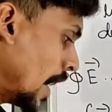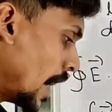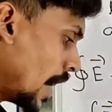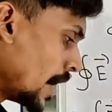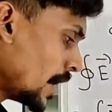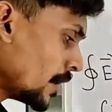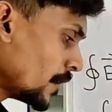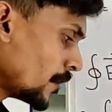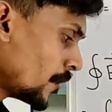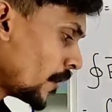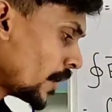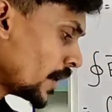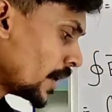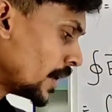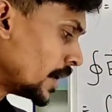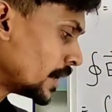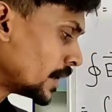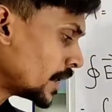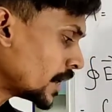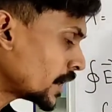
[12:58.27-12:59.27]
and if I
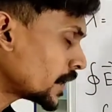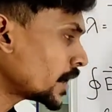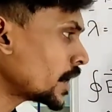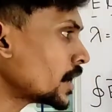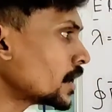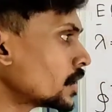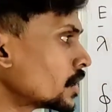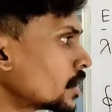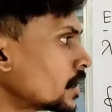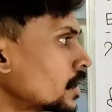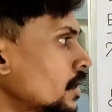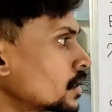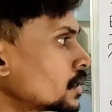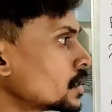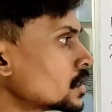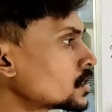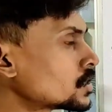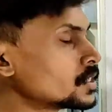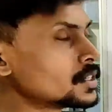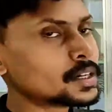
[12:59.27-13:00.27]
integrate
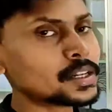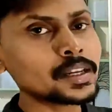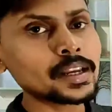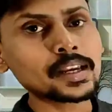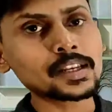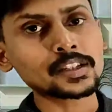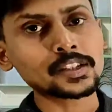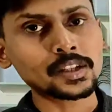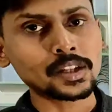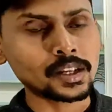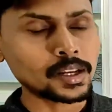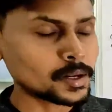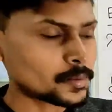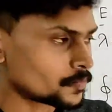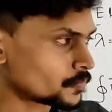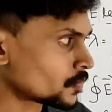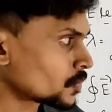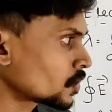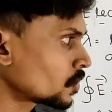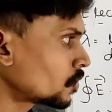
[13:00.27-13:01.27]
this
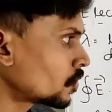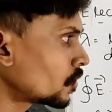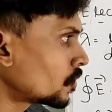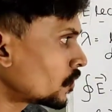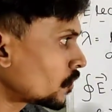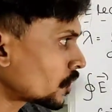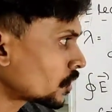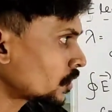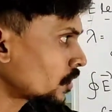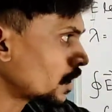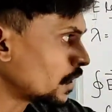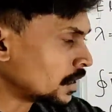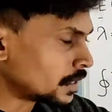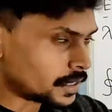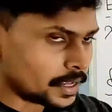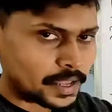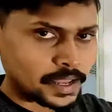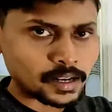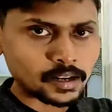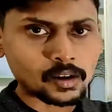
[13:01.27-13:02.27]
ds3 over the
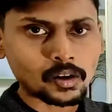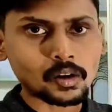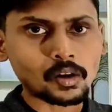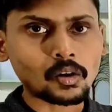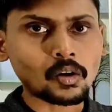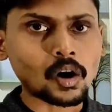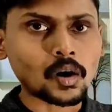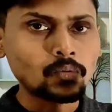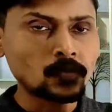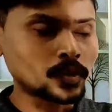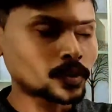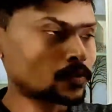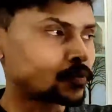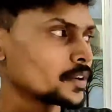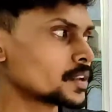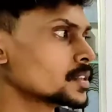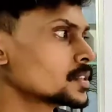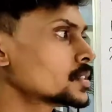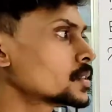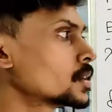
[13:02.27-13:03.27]
entire curved
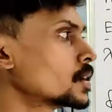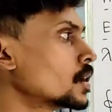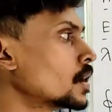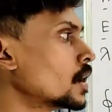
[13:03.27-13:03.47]
surface,